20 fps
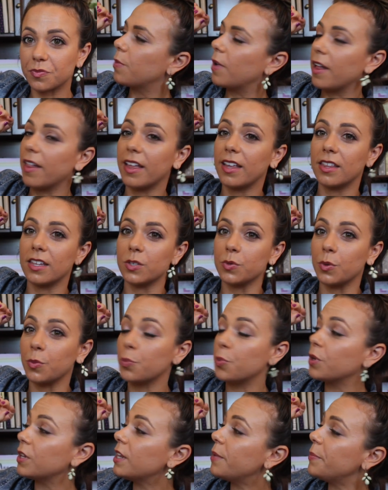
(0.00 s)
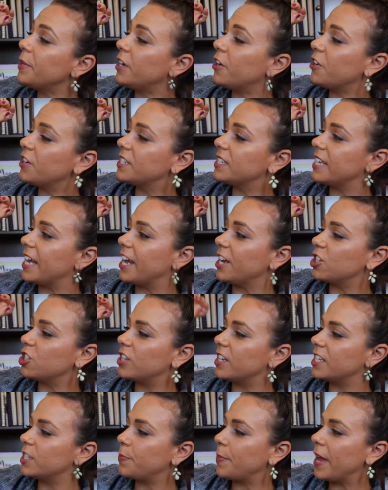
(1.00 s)
I like this one, preliminary
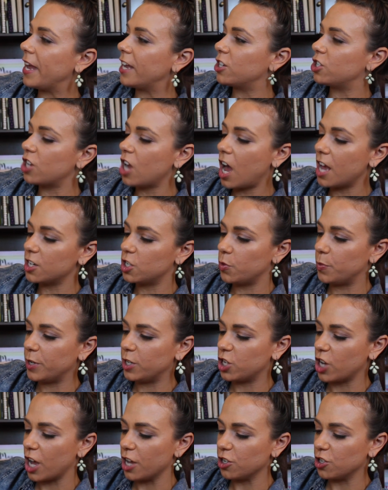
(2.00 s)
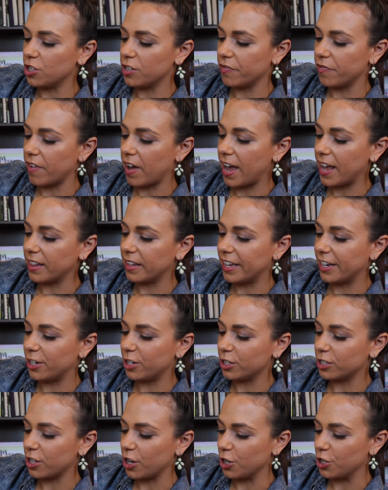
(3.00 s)
stage, this page not to be judged,
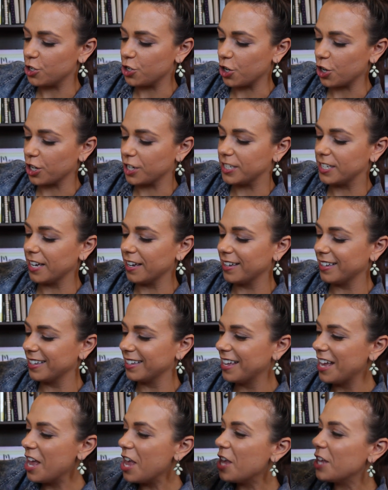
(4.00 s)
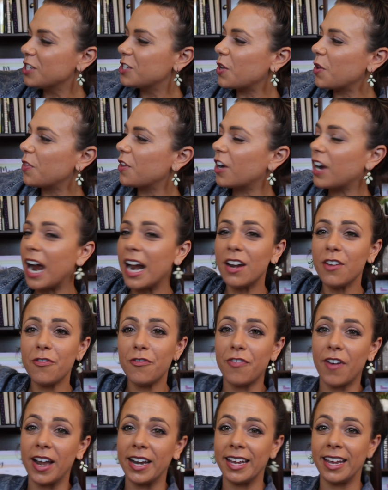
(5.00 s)
violators are jerks. So they're kind of
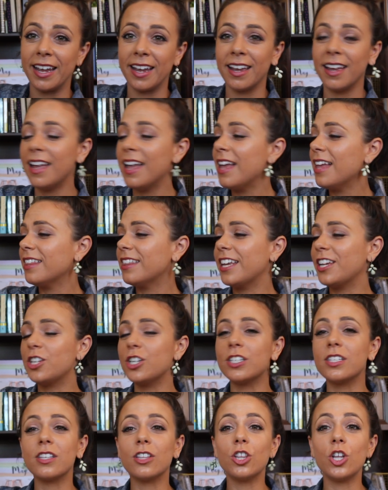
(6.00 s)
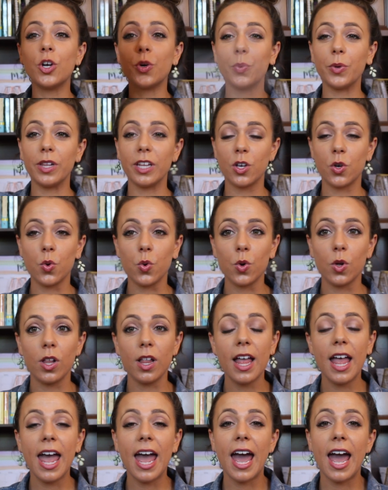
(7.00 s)
funny, they just look really
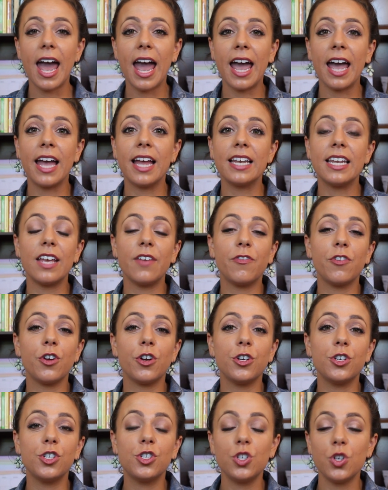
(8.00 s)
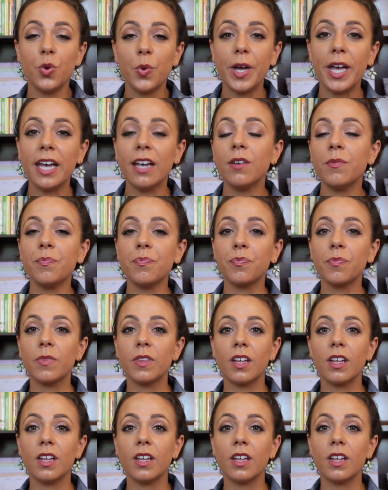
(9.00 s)
cool, and if you're doing